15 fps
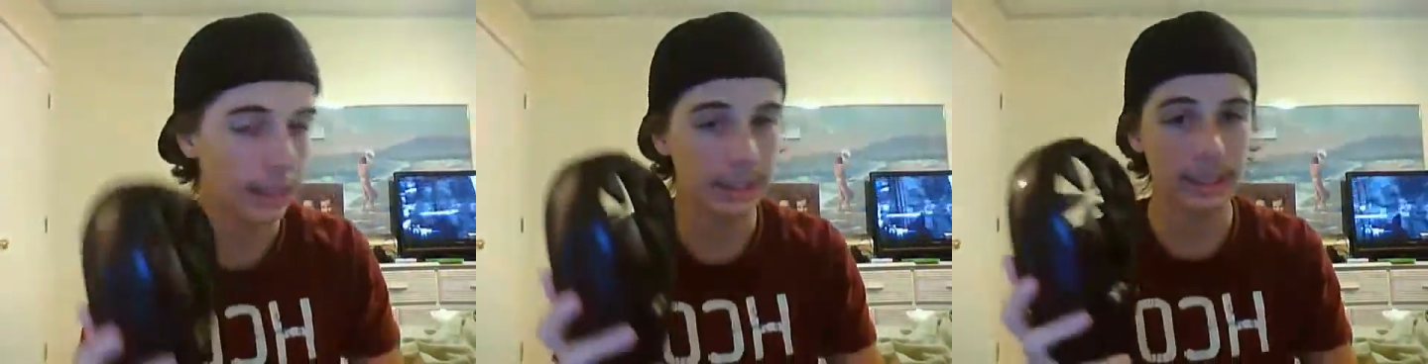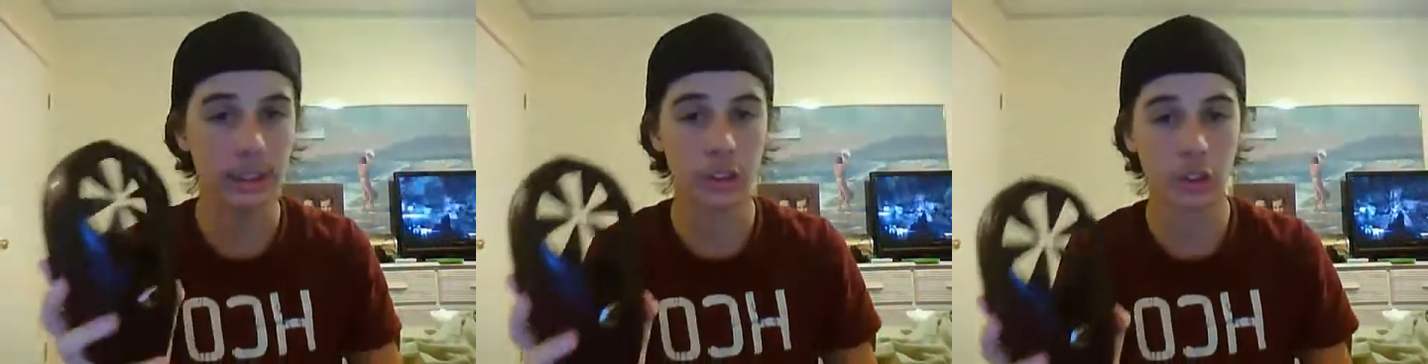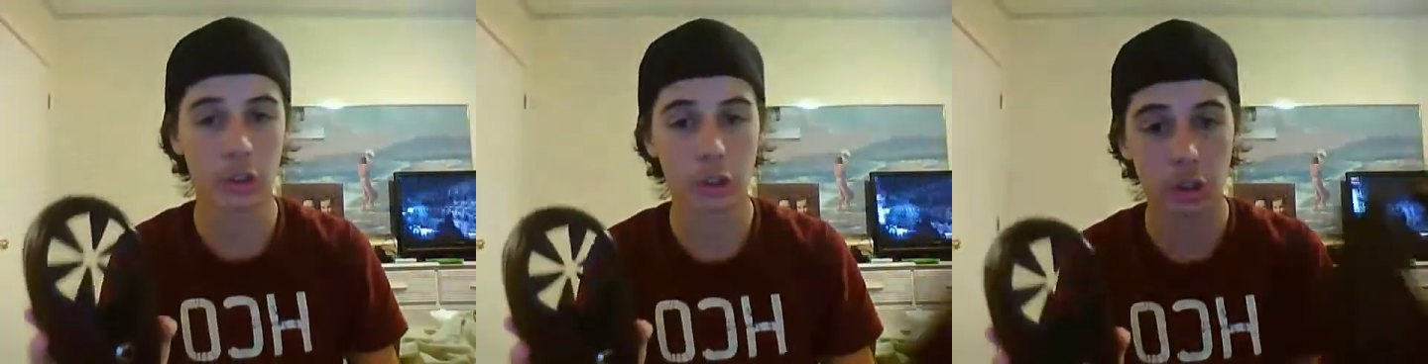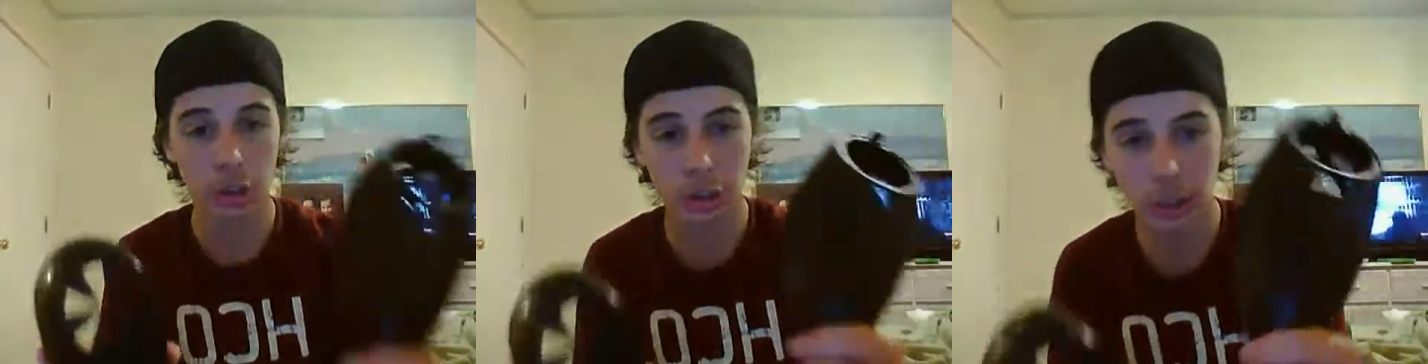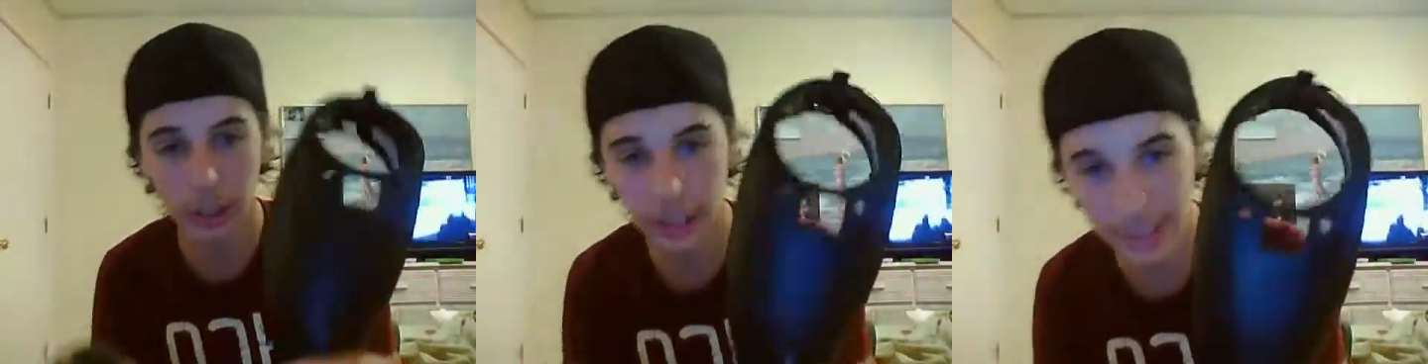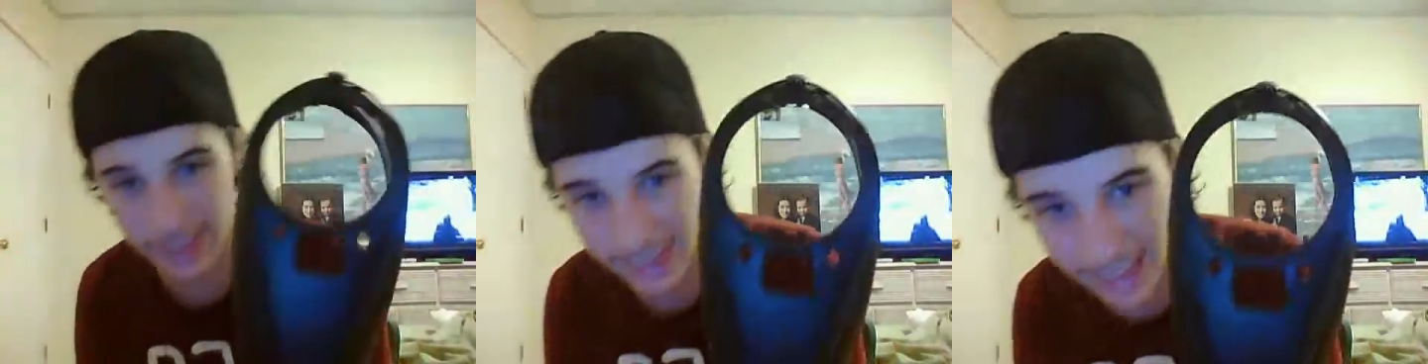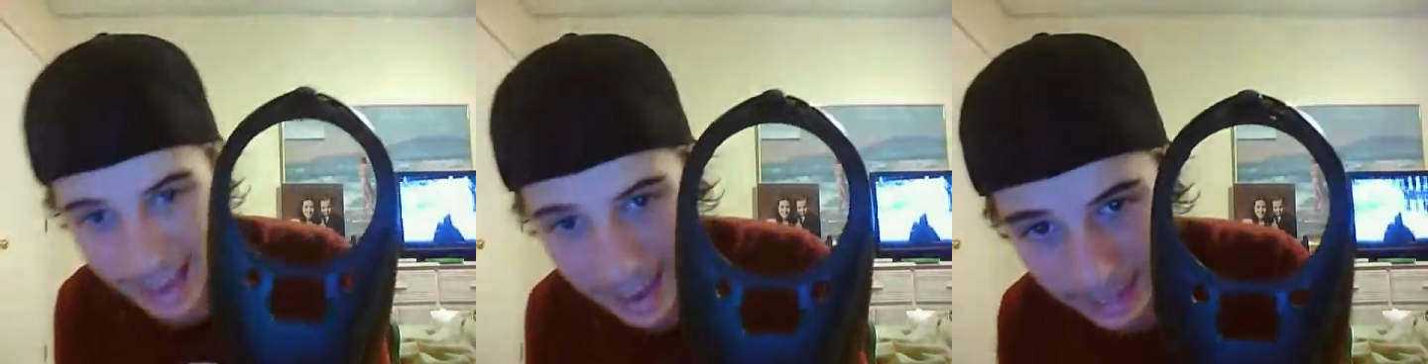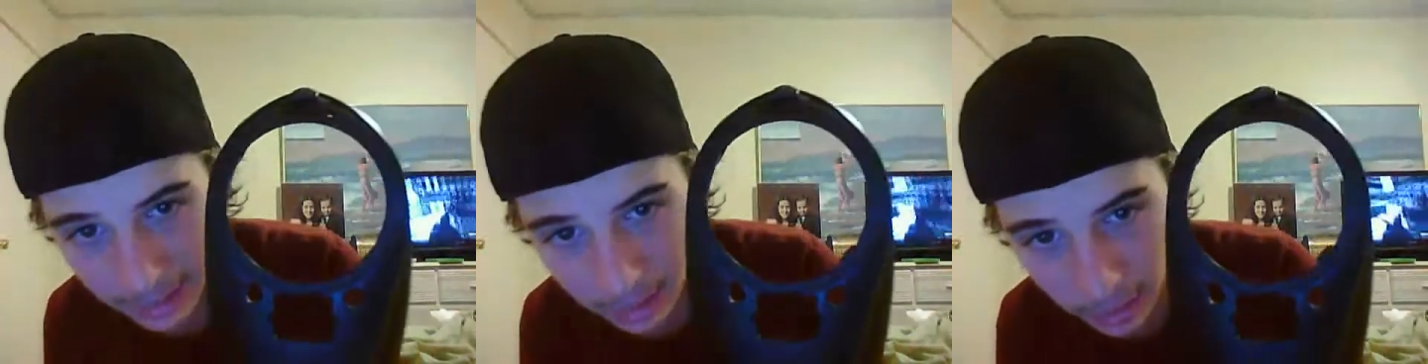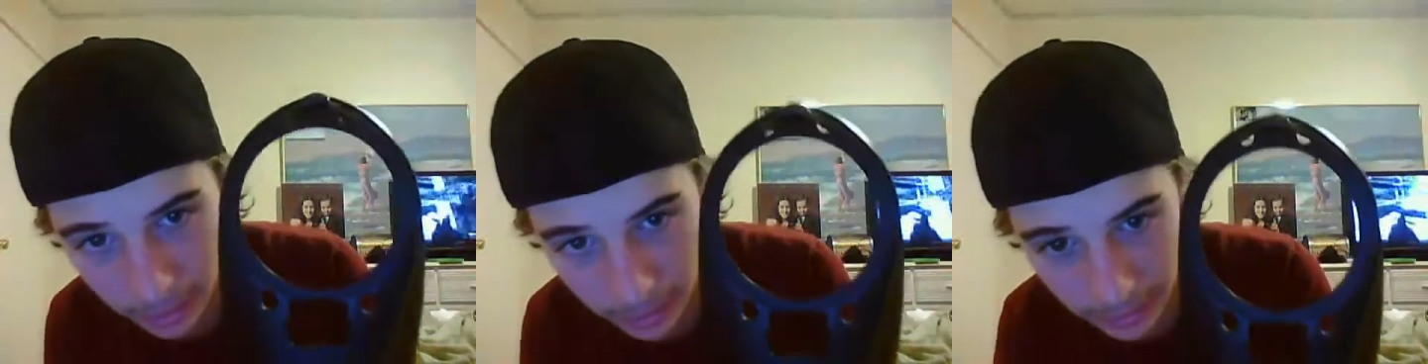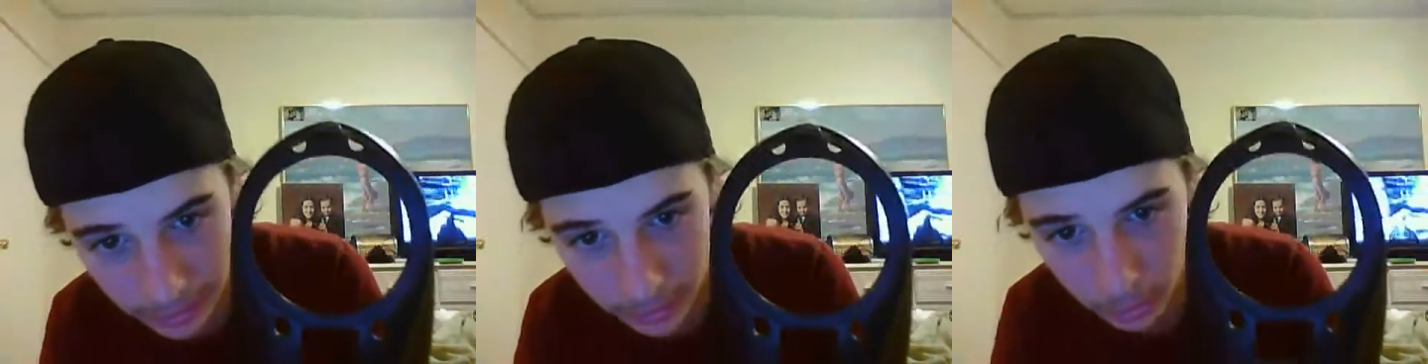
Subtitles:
and then it'll look like that. Alright,